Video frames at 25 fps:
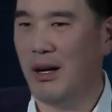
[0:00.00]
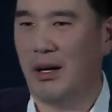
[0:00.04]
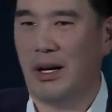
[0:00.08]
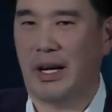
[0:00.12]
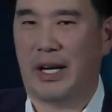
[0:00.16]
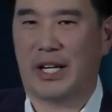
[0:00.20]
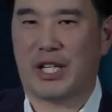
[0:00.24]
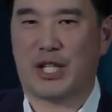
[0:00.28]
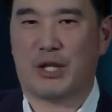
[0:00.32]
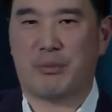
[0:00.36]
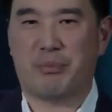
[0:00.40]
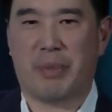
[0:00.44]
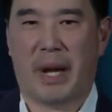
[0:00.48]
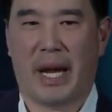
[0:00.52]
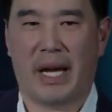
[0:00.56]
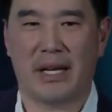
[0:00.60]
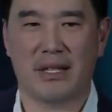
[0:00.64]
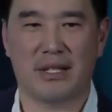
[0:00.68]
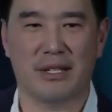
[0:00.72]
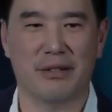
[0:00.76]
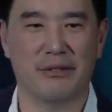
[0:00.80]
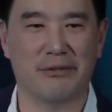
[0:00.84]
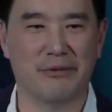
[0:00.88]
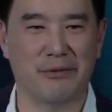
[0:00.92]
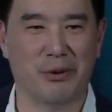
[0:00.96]

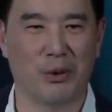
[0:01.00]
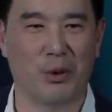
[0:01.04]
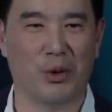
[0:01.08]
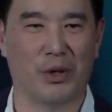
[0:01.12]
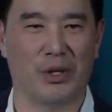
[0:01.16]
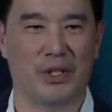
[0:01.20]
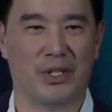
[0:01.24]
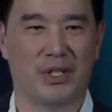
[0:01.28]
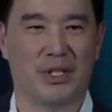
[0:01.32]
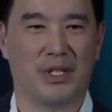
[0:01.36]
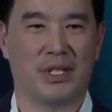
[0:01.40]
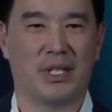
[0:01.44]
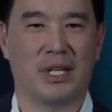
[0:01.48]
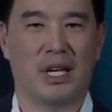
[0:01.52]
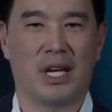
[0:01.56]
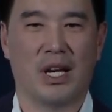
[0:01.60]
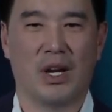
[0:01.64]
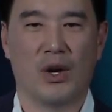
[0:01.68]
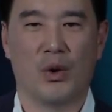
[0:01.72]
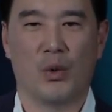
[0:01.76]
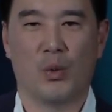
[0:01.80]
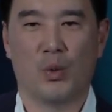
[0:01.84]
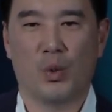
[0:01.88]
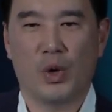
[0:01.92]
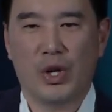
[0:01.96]
expansive forests.
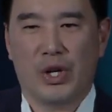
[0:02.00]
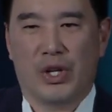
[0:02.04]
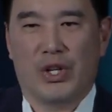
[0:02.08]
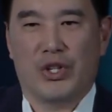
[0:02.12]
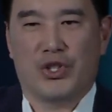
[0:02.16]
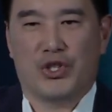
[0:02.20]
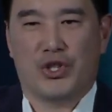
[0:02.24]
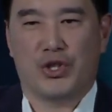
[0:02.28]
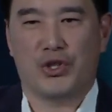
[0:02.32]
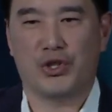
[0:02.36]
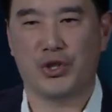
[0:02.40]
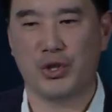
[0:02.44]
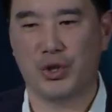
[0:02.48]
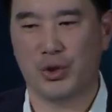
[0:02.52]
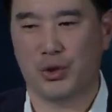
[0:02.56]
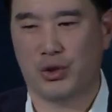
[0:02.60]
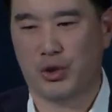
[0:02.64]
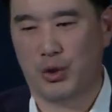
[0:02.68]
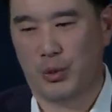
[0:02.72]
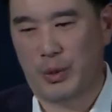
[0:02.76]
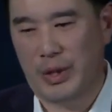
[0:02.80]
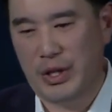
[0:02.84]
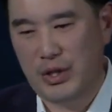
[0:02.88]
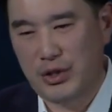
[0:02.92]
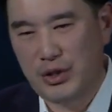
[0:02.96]
What could you do
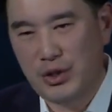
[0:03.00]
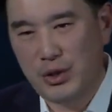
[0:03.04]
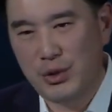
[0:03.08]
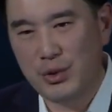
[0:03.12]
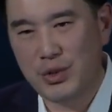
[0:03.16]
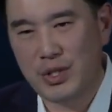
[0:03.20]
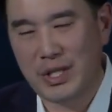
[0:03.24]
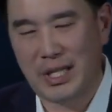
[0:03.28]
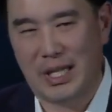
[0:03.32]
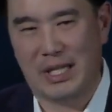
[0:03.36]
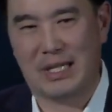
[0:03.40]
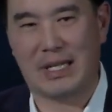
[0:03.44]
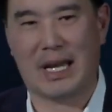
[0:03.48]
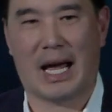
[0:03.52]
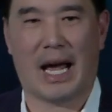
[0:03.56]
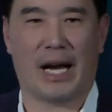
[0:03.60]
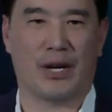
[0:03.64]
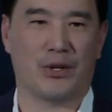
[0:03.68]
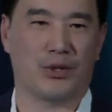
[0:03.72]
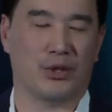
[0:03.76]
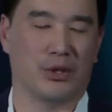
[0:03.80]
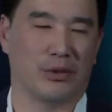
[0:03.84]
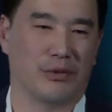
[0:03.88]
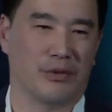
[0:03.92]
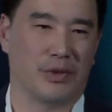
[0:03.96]
to reduce the
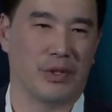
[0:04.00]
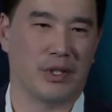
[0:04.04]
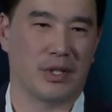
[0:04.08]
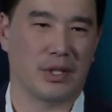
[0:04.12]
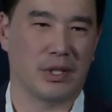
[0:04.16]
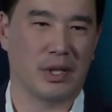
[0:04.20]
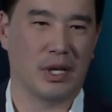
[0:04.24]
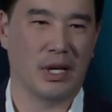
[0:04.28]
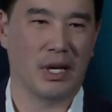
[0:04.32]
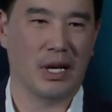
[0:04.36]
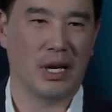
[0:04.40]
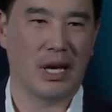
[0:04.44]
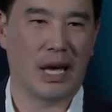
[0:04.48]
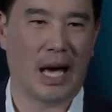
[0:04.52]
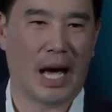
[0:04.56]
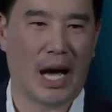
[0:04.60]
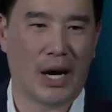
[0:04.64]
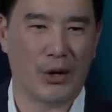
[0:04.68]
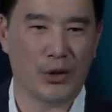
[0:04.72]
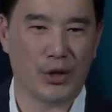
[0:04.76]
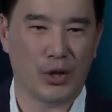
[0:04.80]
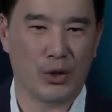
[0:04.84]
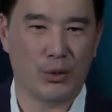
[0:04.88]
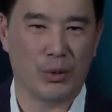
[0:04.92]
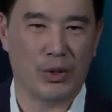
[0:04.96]
attack surface?
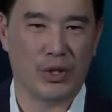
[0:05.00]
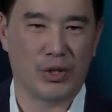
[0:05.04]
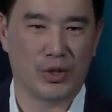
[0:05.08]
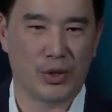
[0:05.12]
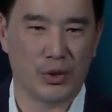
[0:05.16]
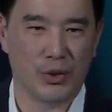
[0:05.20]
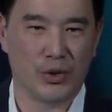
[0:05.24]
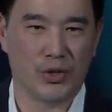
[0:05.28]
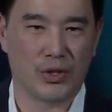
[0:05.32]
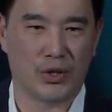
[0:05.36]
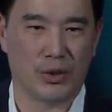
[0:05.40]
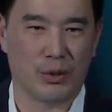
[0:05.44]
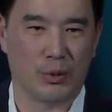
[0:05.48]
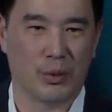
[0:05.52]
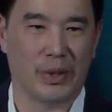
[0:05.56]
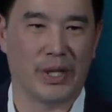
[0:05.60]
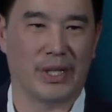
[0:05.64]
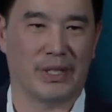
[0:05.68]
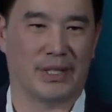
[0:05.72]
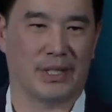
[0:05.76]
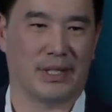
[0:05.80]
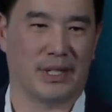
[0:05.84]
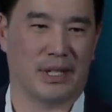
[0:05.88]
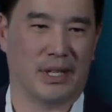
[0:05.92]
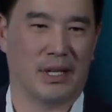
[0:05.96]
How do you reduce the
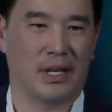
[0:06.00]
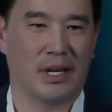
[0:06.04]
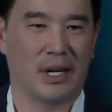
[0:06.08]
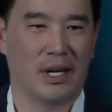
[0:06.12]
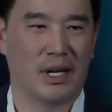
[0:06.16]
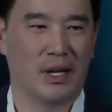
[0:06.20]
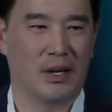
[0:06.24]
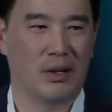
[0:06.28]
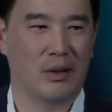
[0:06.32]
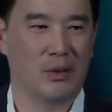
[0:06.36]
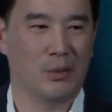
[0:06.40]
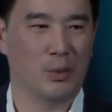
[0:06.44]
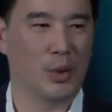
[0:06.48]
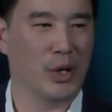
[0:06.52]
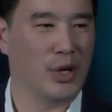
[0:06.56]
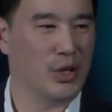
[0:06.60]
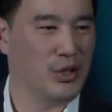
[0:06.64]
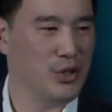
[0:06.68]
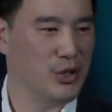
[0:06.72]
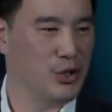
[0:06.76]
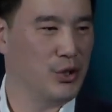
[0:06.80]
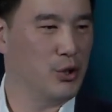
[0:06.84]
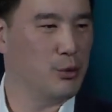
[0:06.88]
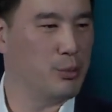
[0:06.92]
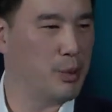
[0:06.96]
risk? What
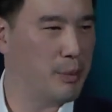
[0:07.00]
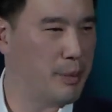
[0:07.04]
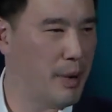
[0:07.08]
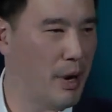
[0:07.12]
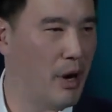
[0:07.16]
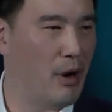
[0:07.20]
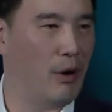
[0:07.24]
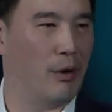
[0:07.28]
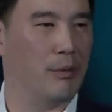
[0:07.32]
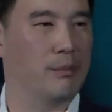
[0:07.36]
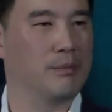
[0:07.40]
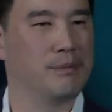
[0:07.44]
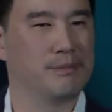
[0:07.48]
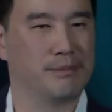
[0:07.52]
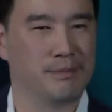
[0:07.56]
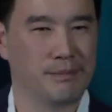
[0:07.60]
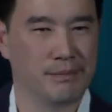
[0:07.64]
could you do to prepare?